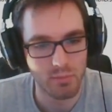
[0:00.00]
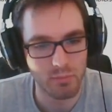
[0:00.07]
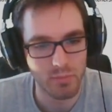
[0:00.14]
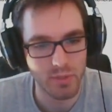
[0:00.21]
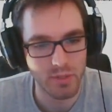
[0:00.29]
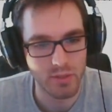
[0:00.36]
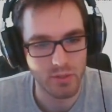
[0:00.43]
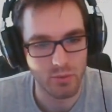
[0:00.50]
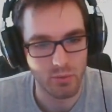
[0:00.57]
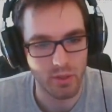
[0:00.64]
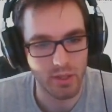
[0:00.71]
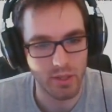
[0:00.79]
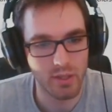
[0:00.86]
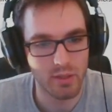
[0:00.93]

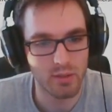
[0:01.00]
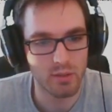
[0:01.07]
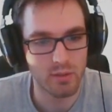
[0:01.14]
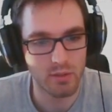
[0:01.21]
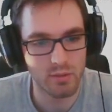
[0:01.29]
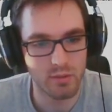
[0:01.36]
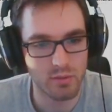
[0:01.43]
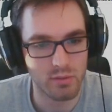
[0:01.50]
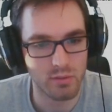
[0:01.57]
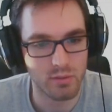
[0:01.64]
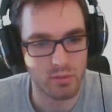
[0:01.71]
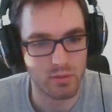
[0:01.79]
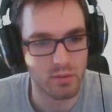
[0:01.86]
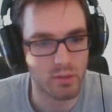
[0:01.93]
P0n
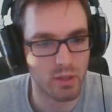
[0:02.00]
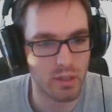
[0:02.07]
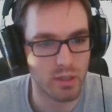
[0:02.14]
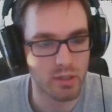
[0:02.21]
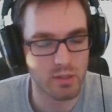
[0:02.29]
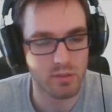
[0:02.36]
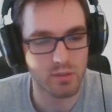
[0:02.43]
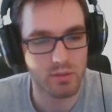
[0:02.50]
dot